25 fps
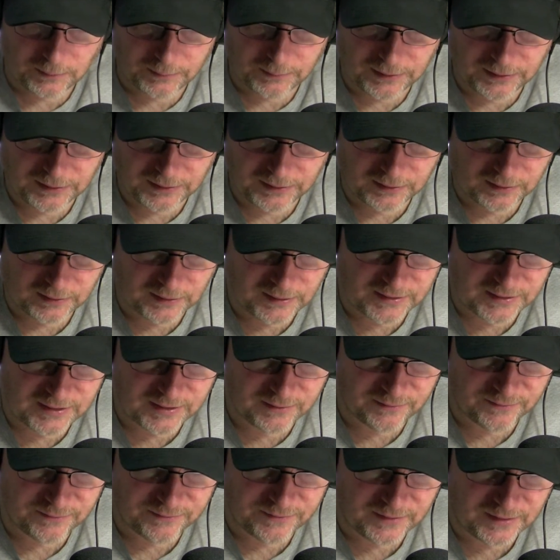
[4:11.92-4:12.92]
getting lots
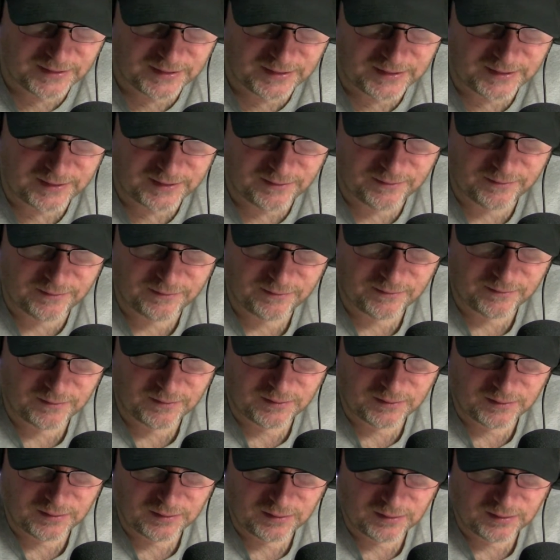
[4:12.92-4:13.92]
of I'm
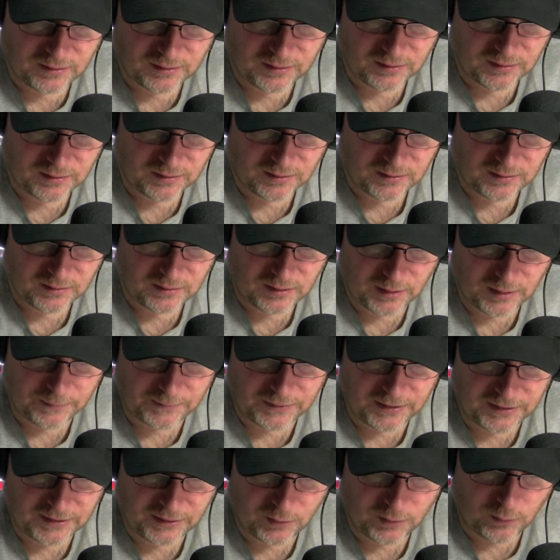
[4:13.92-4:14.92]

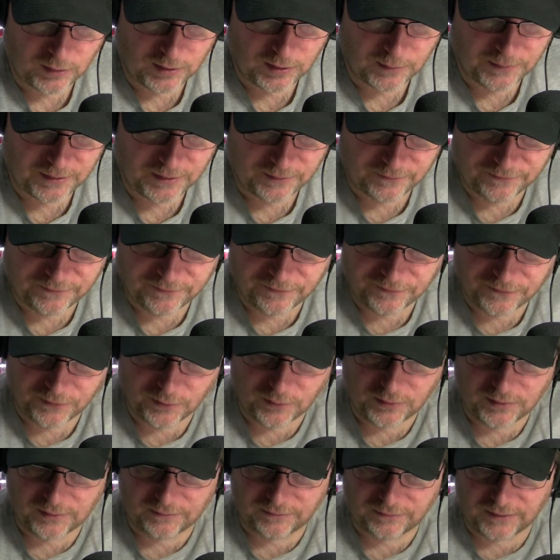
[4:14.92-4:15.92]
getting quite a bit of
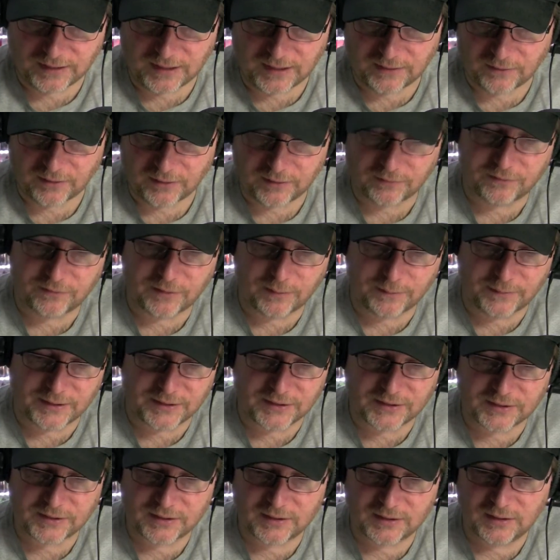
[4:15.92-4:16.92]
fruit flavor from
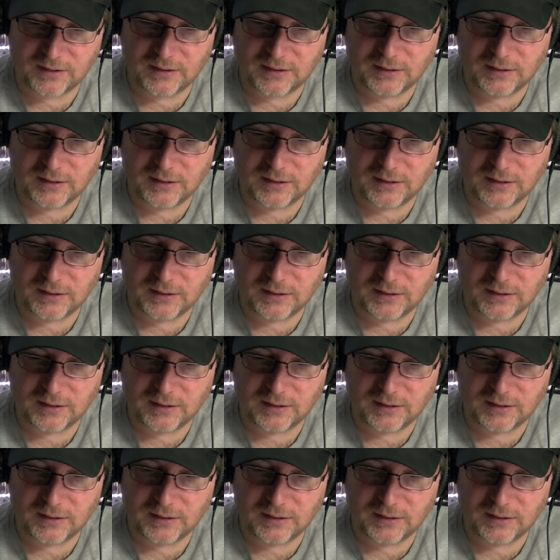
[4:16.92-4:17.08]
this.